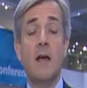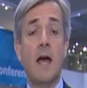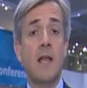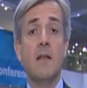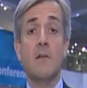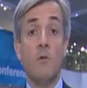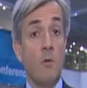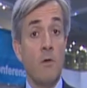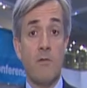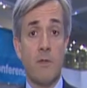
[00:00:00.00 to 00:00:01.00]
and
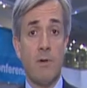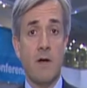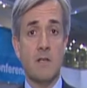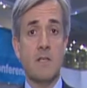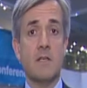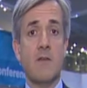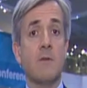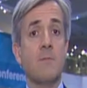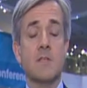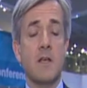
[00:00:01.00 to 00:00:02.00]
all of the parties have to
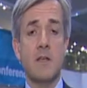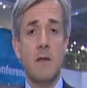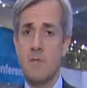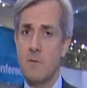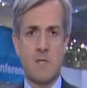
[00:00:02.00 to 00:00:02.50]
be signed up to them.